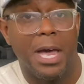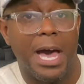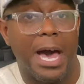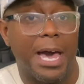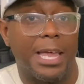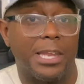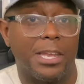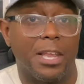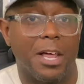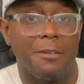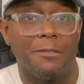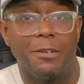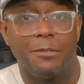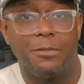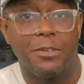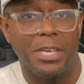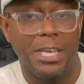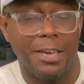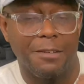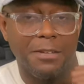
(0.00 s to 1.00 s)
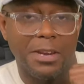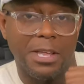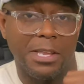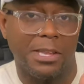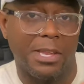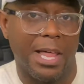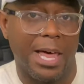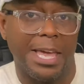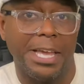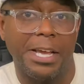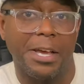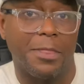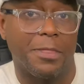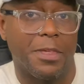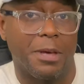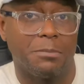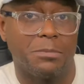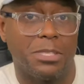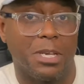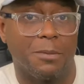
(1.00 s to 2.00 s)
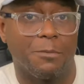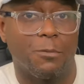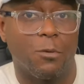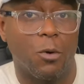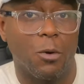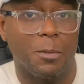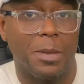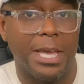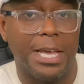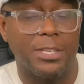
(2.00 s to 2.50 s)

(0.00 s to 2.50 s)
I'd love it if you give it a like, a thumbs up for me,